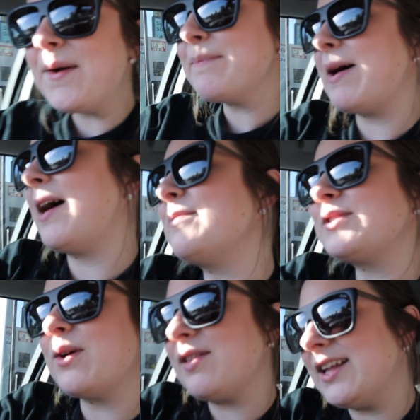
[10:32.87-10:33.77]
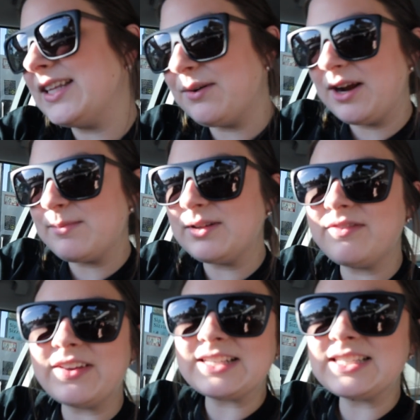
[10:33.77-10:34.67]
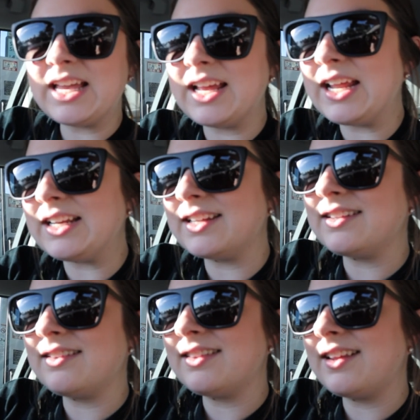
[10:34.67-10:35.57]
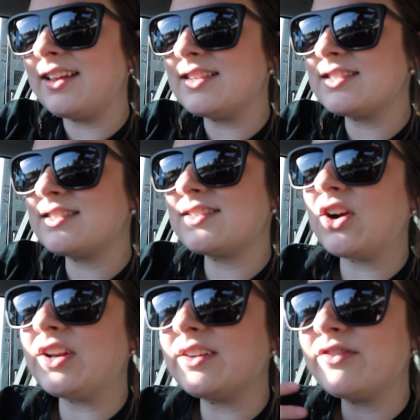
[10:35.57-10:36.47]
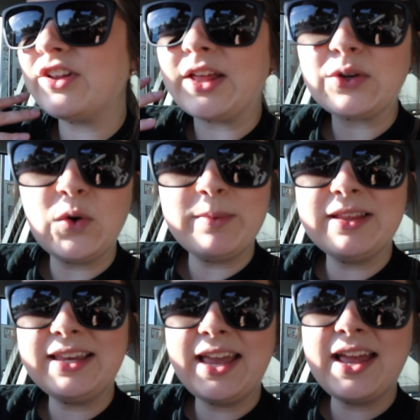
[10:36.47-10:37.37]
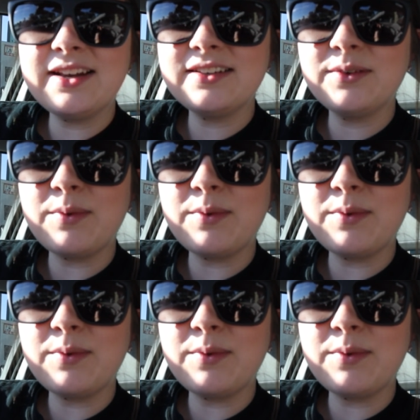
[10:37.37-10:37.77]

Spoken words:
but I'm so glad they were able to fix it, and it's starting to feel like normal again.